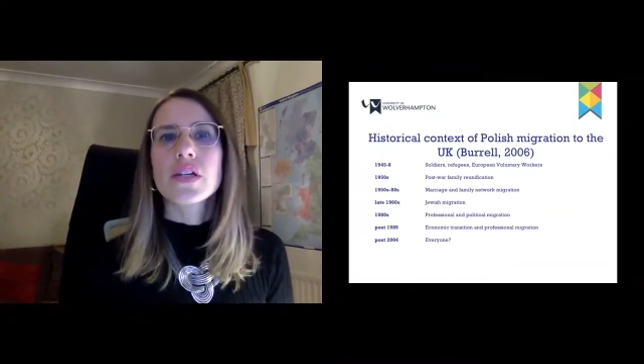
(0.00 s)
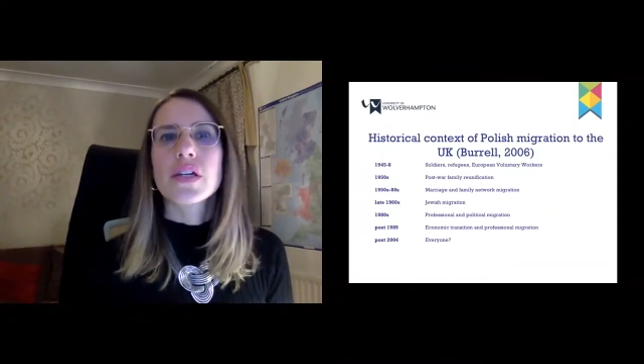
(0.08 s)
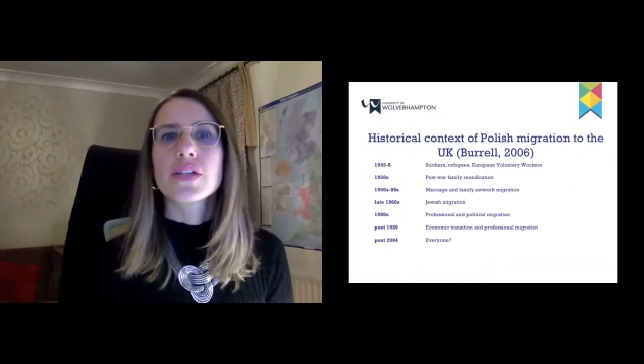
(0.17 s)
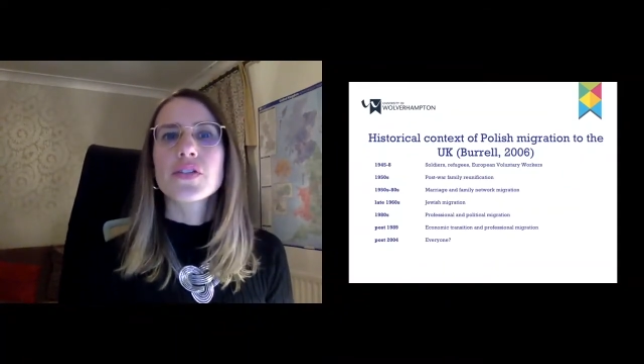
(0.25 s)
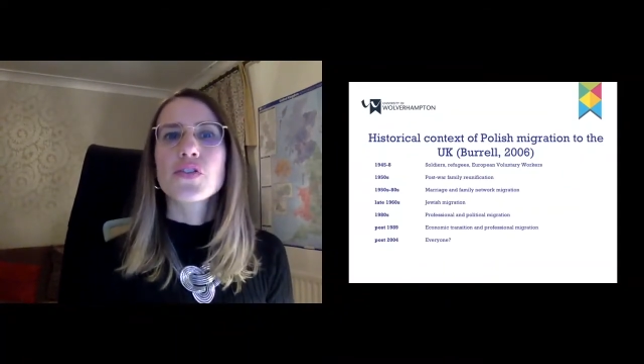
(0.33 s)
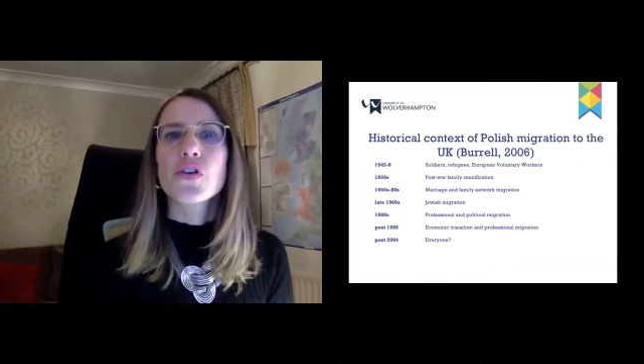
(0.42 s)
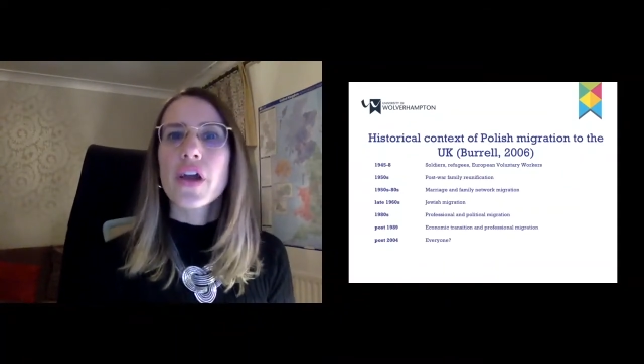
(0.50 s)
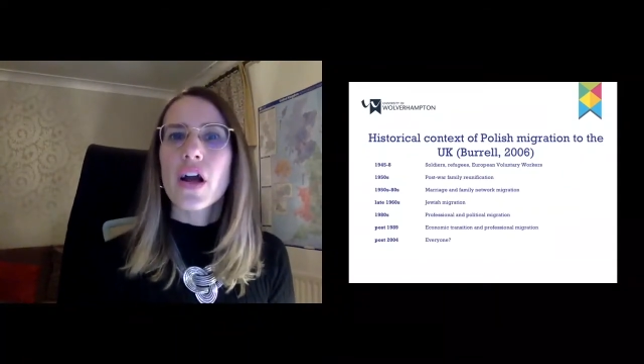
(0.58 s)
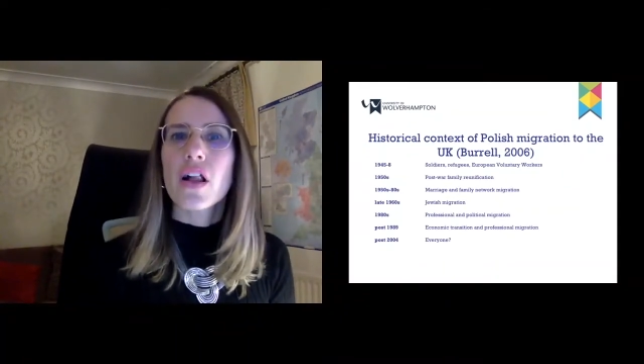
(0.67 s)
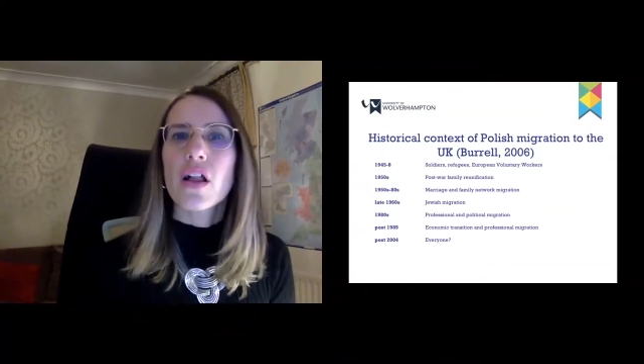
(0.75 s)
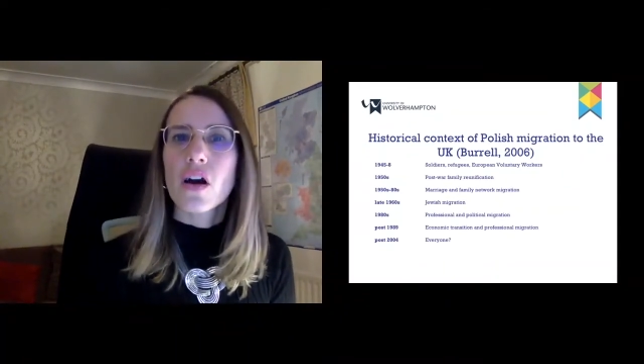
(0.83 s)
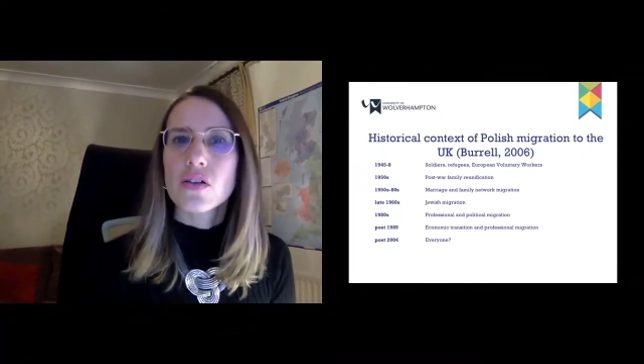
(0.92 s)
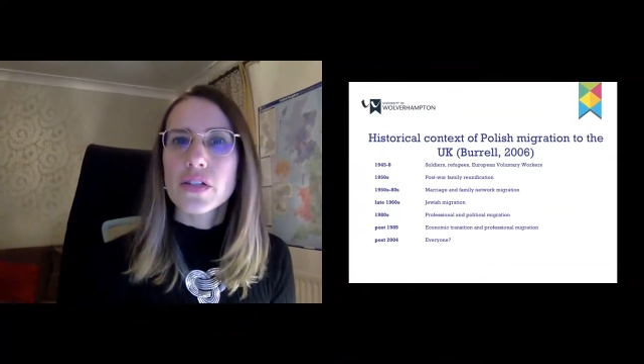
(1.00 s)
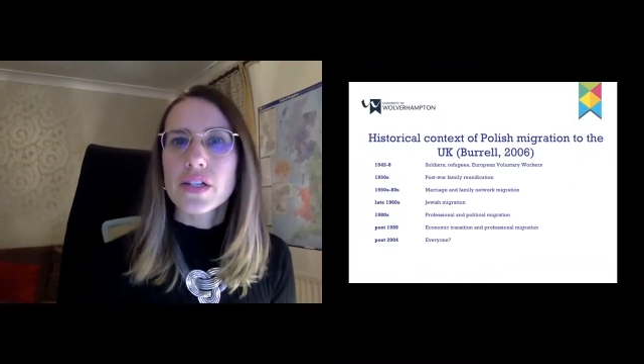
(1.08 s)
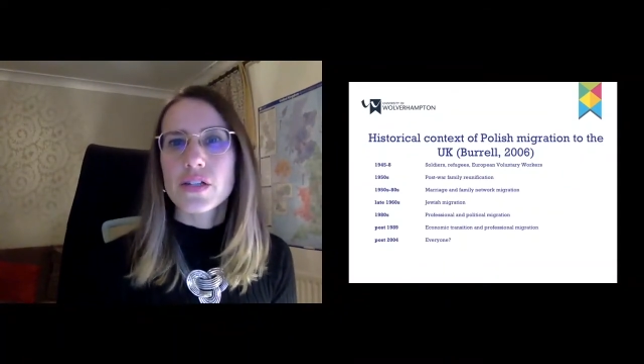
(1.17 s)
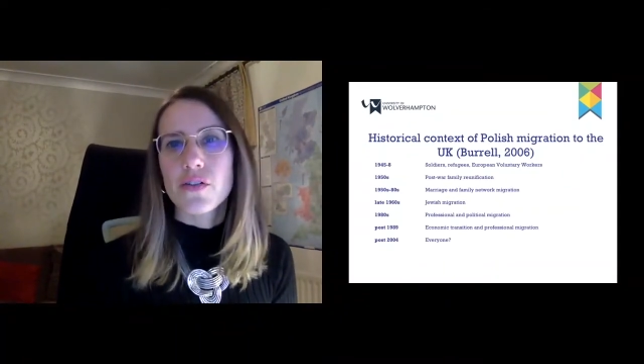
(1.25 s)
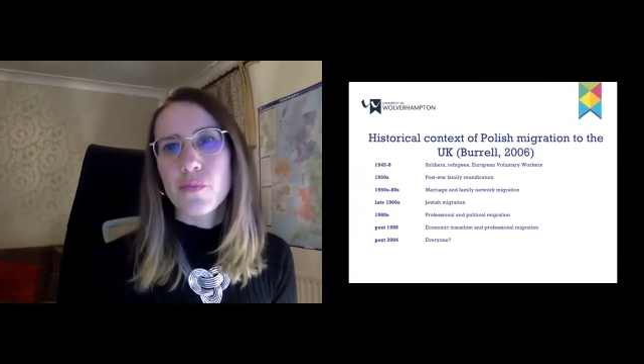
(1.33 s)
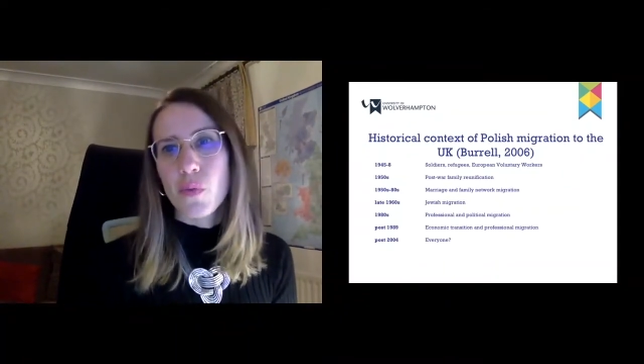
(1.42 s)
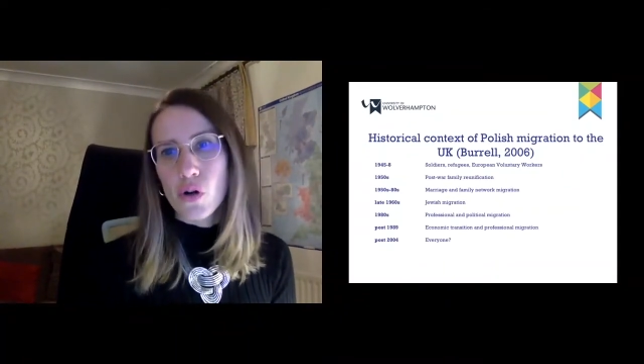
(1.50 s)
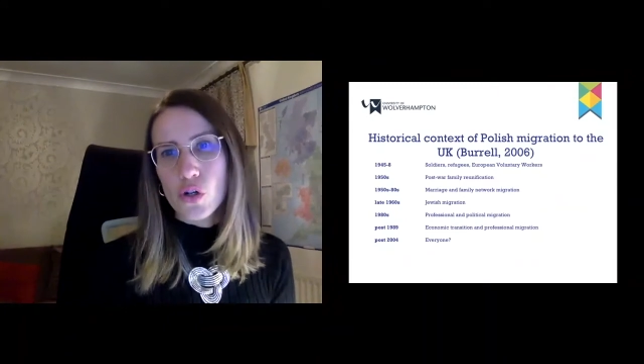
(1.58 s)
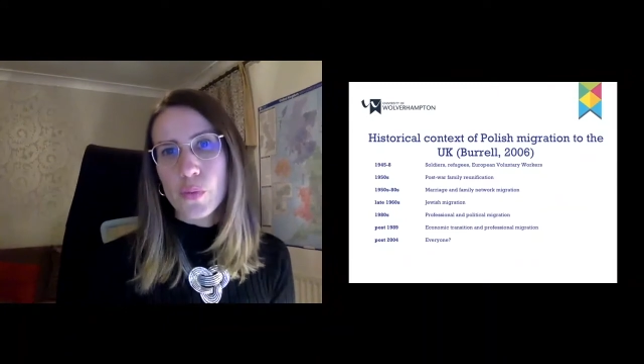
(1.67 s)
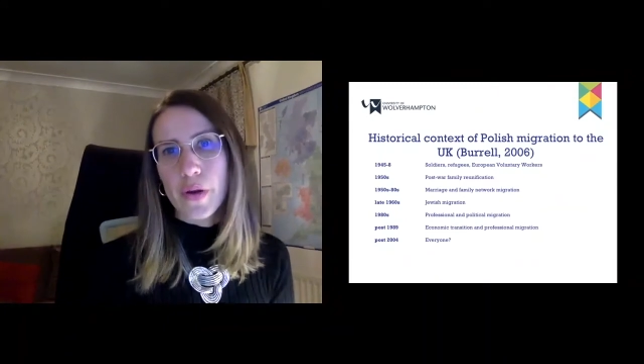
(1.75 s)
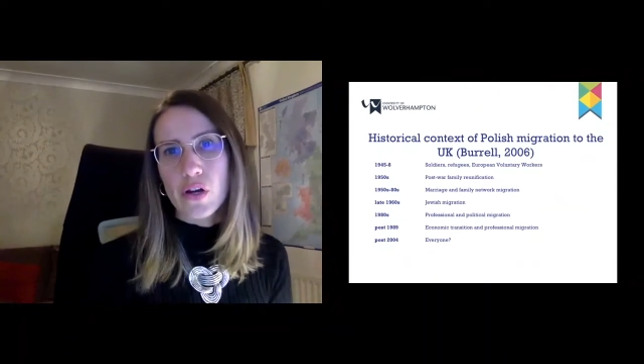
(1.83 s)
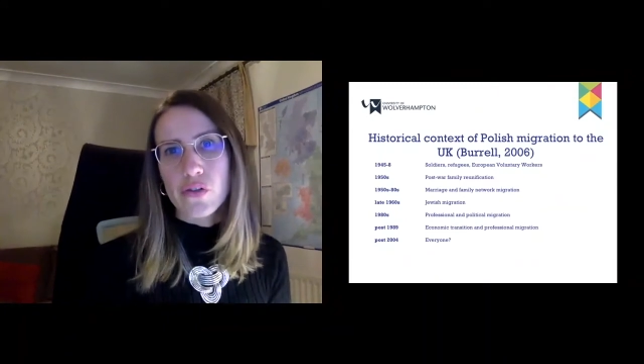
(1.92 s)
historical context of
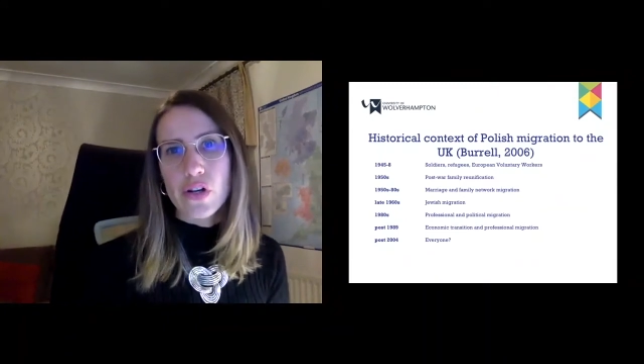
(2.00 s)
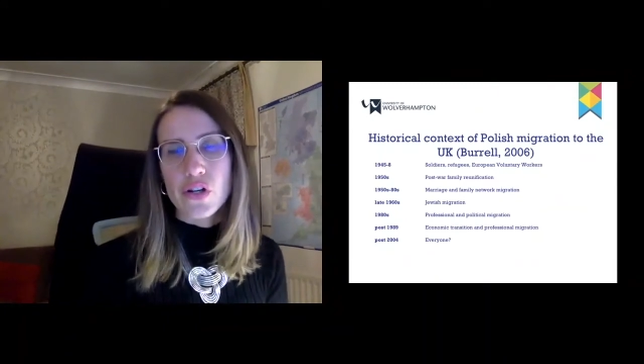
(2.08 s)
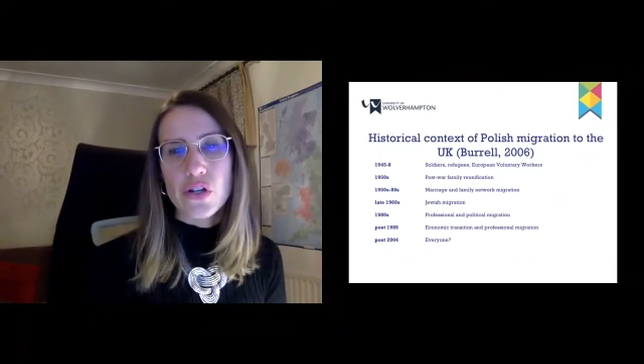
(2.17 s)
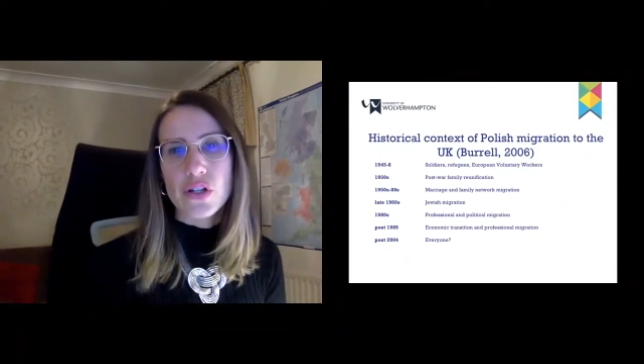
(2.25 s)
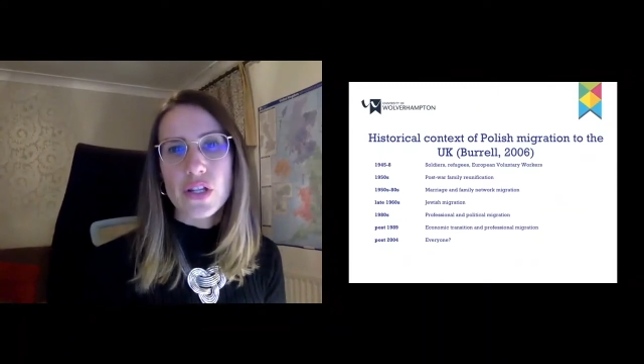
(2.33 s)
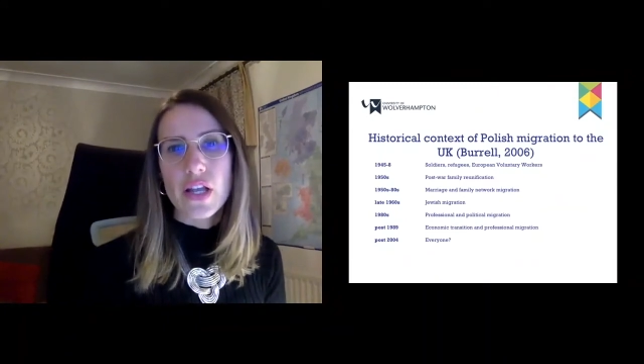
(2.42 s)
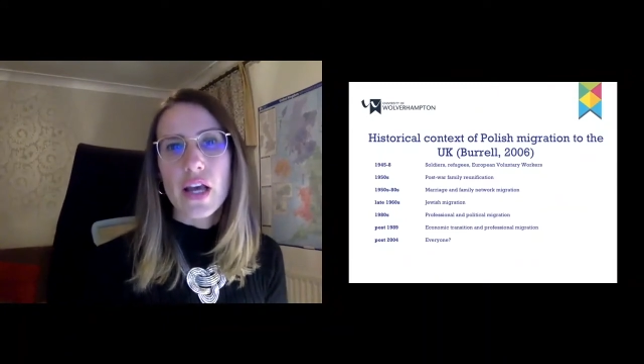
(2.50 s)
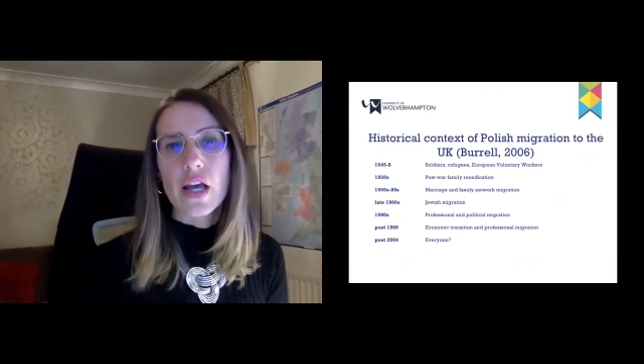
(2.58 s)
Polish migration